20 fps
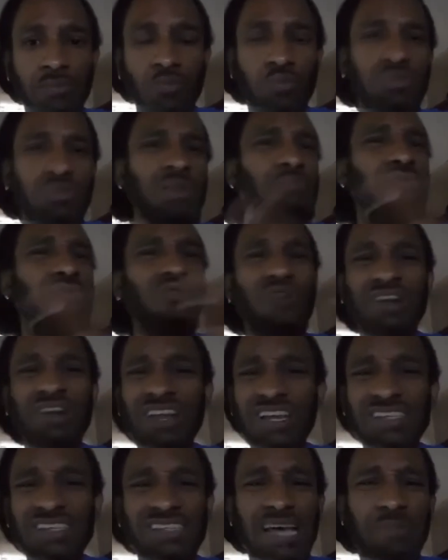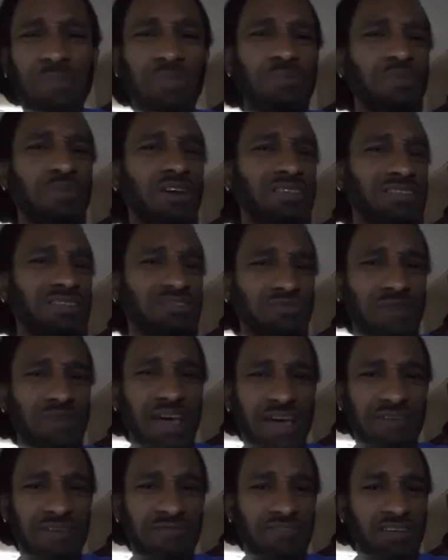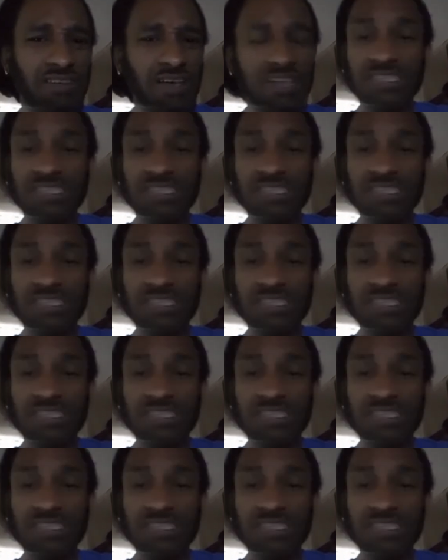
the more of these type of brothers you have,